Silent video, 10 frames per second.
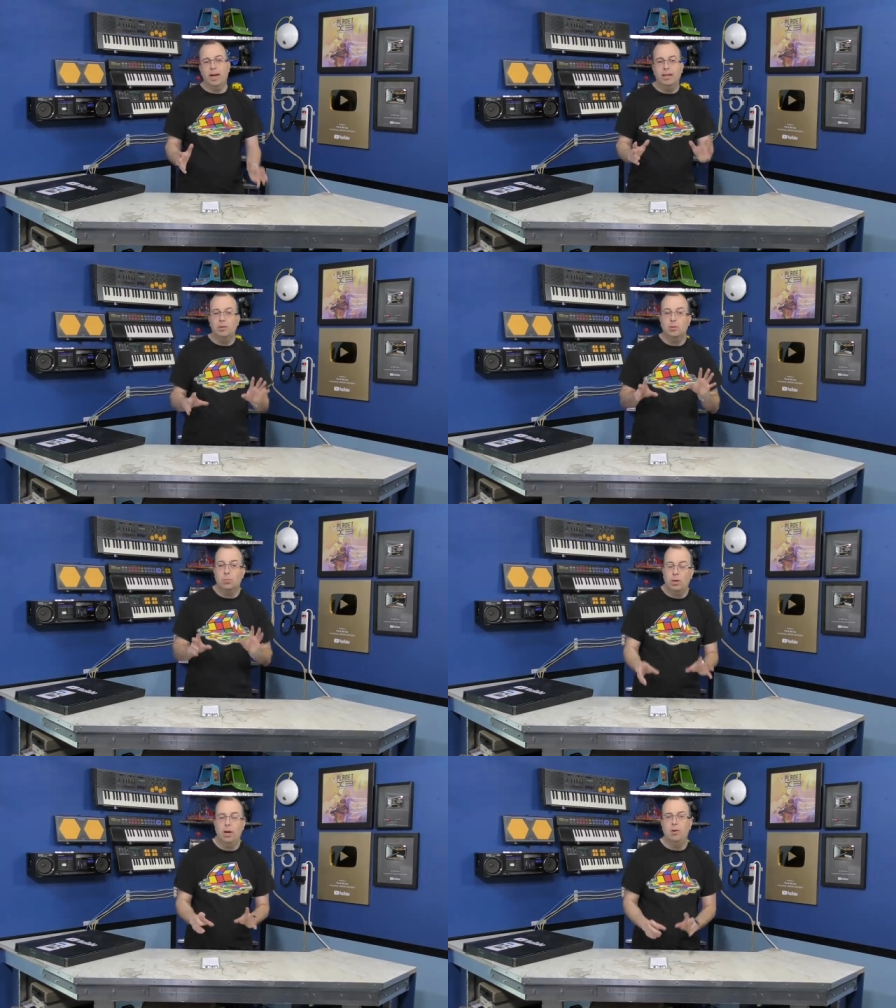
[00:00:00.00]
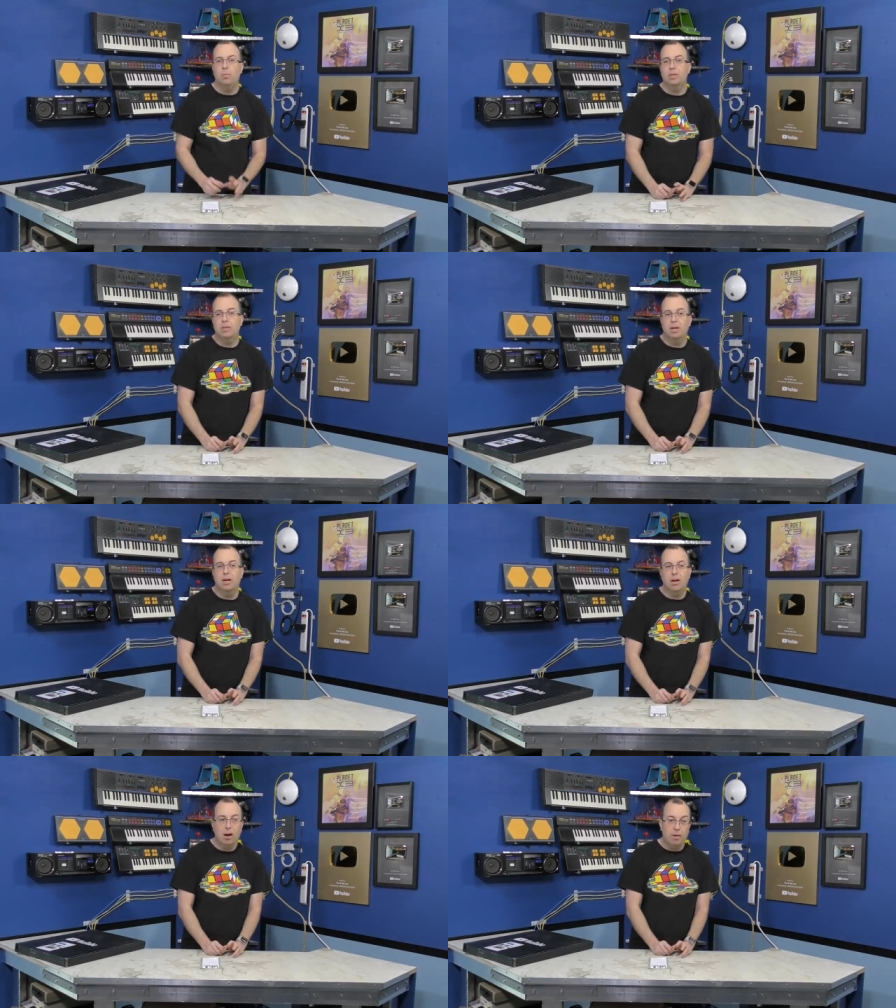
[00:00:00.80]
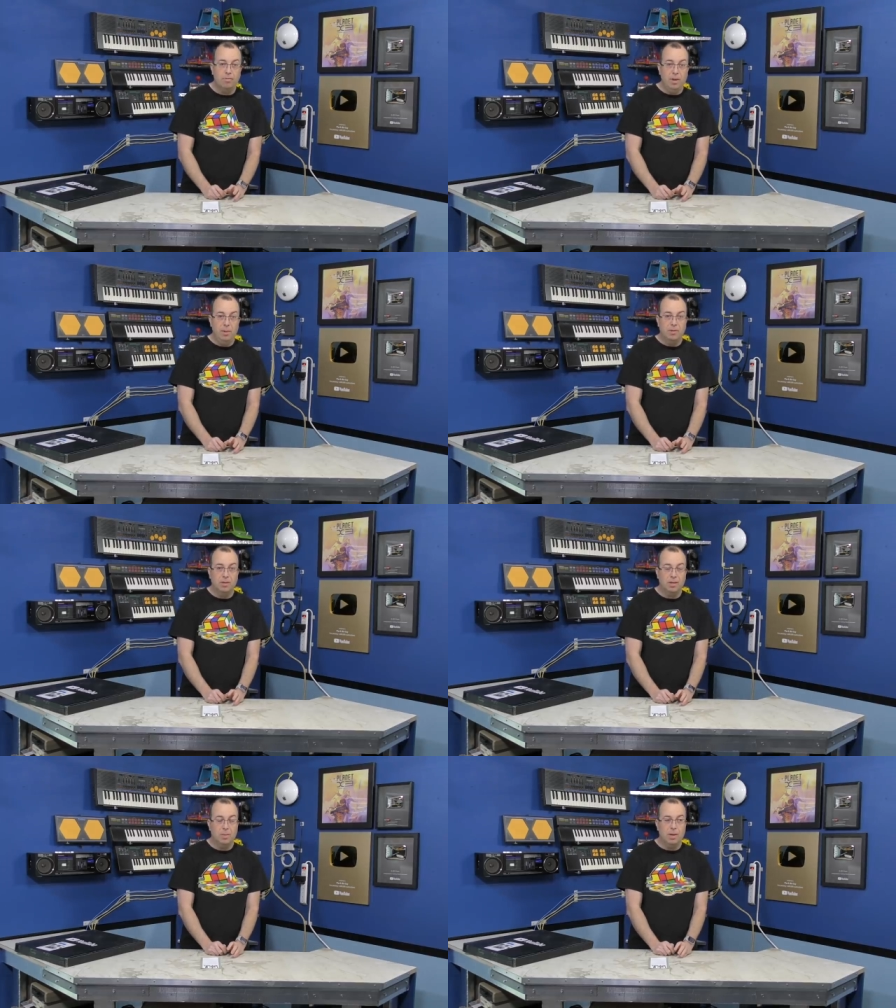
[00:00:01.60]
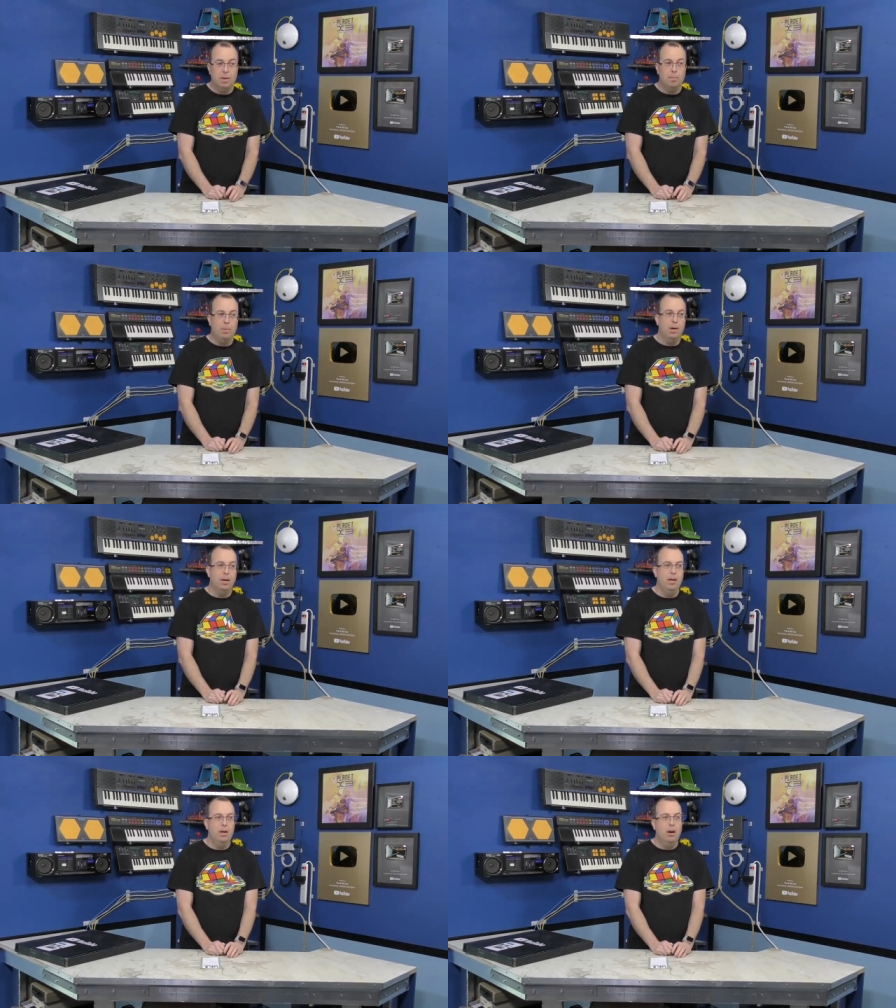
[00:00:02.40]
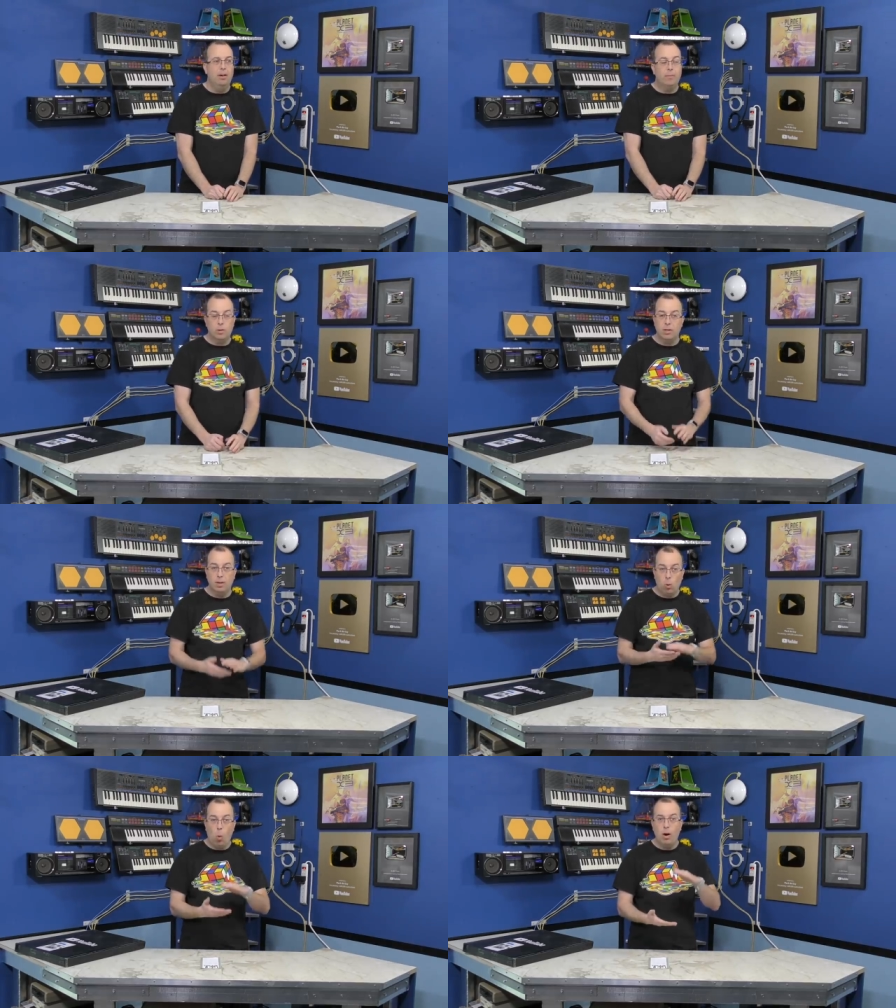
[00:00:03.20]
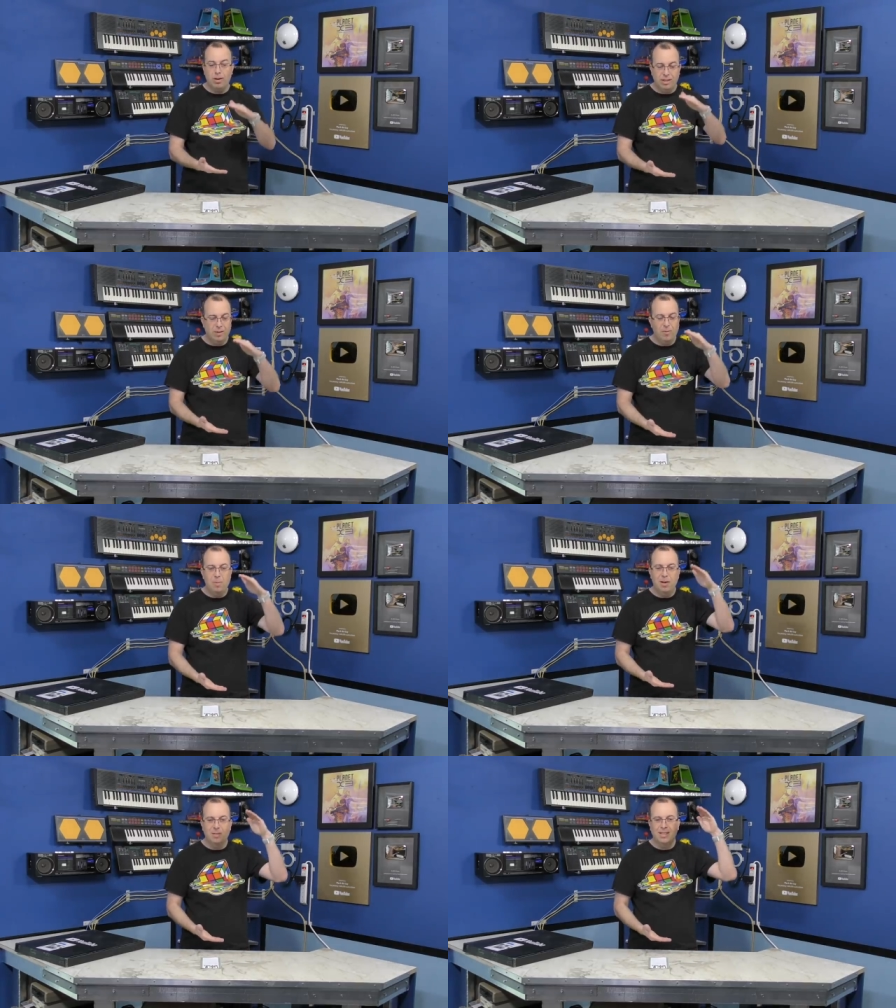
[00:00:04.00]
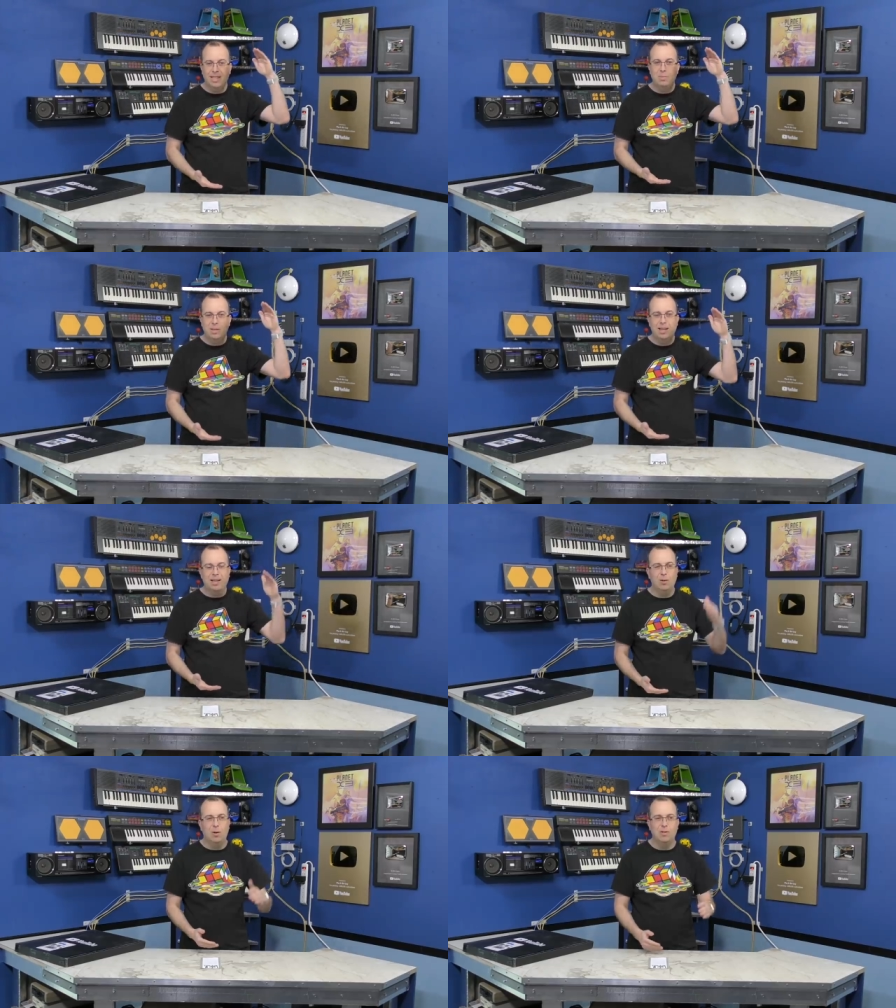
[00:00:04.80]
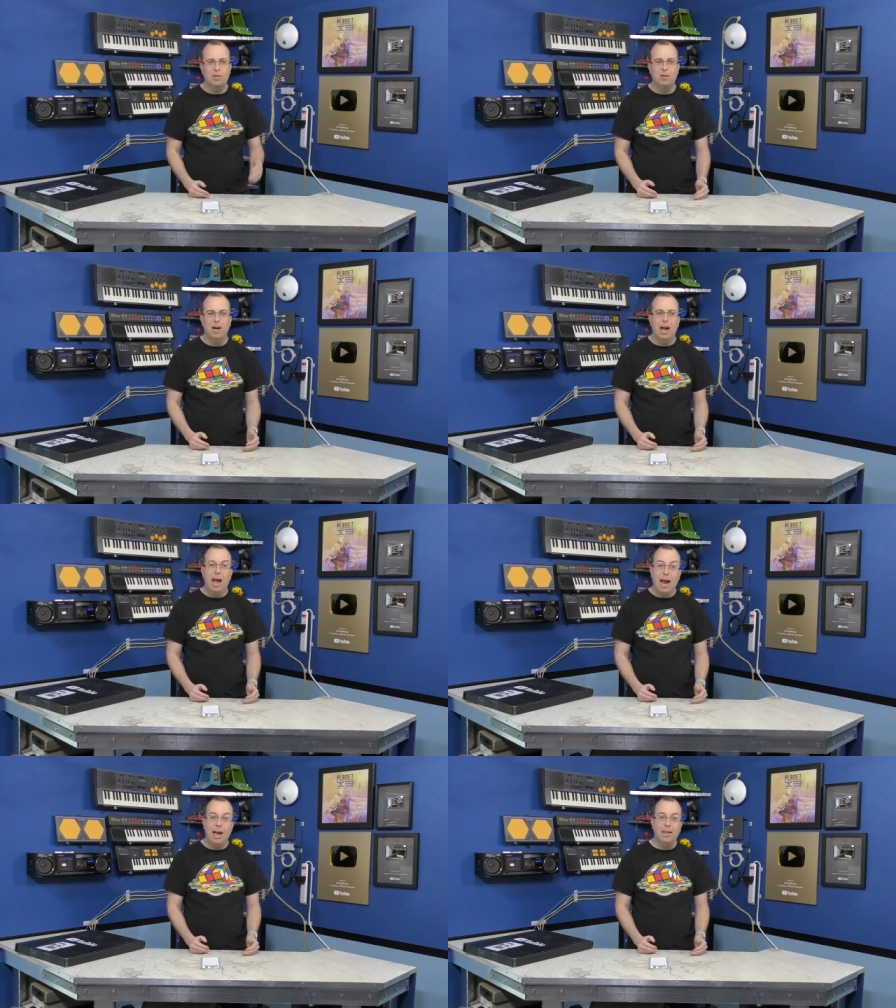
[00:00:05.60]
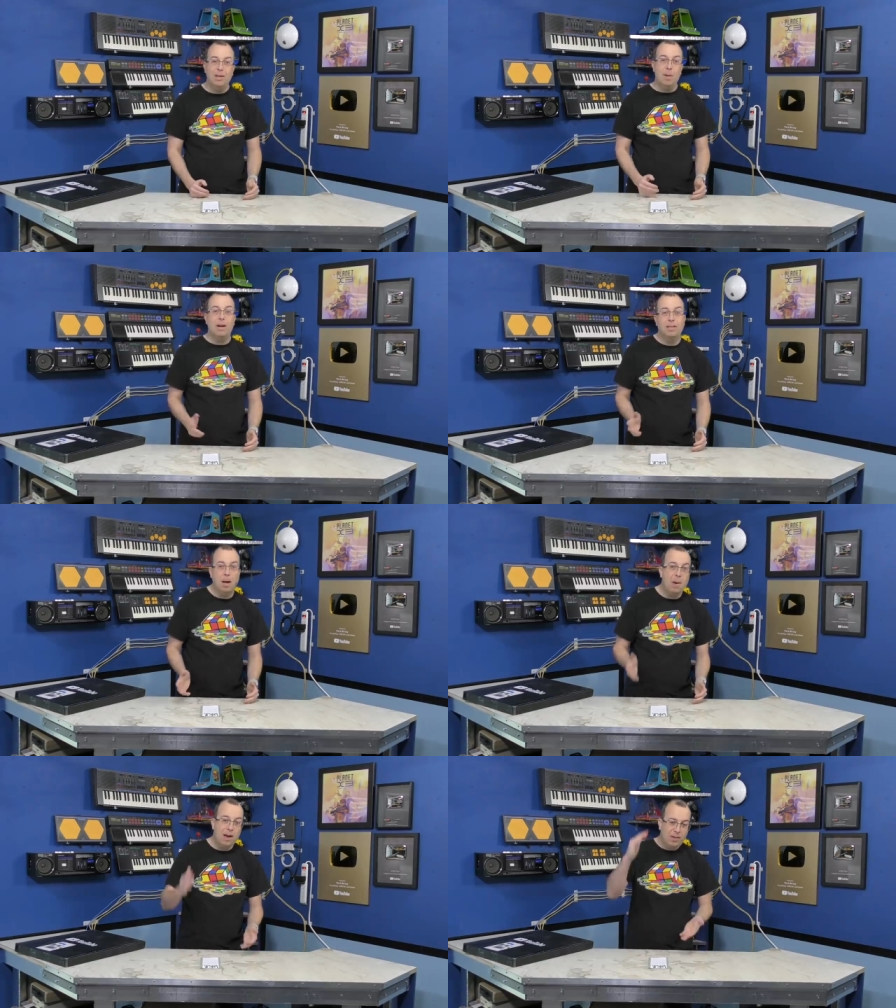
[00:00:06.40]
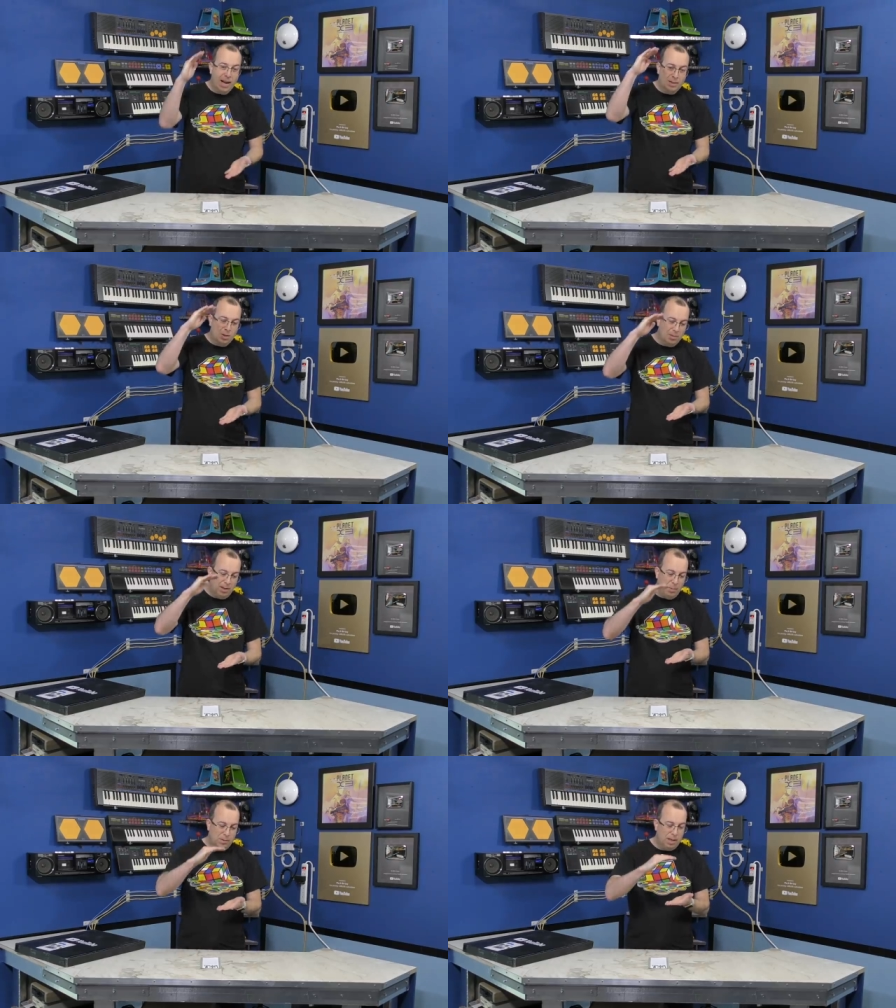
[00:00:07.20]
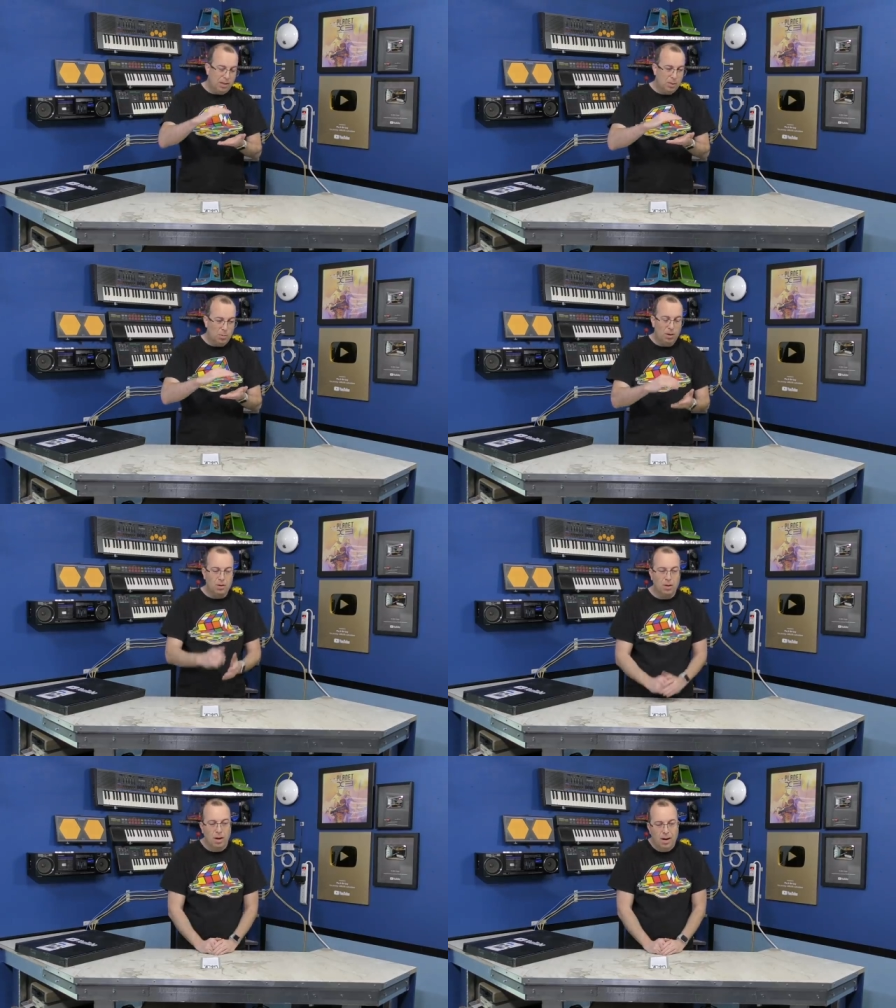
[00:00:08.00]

to answer 100% of emails that come in, but unfortunately, the quantity of emails keeps getting larger and the amount of time I have to answer them keeps getting smaller.